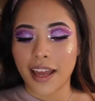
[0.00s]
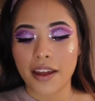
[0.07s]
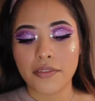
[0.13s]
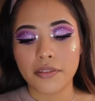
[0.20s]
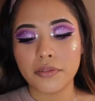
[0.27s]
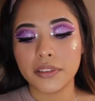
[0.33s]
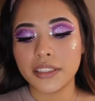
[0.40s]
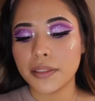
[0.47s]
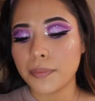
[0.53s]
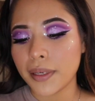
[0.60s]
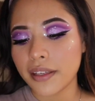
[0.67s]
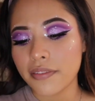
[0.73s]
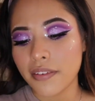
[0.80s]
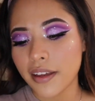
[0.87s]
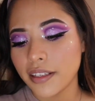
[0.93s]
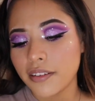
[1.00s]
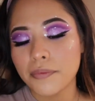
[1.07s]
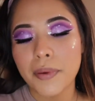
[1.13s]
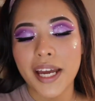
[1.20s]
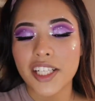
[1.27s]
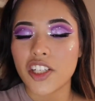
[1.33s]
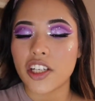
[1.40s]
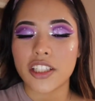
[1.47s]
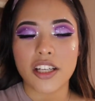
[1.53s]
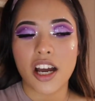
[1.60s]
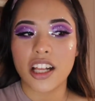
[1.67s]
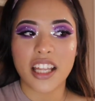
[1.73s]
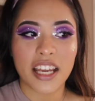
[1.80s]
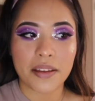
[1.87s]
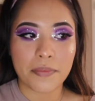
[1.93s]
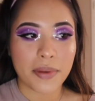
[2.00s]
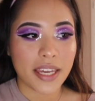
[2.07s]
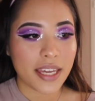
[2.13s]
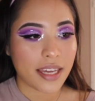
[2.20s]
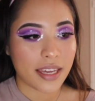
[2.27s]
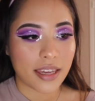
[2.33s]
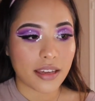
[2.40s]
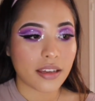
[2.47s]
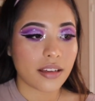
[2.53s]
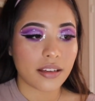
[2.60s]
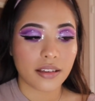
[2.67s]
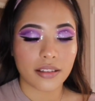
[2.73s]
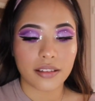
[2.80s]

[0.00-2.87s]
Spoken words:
Everyone's a big fan of Patrick Ta like me.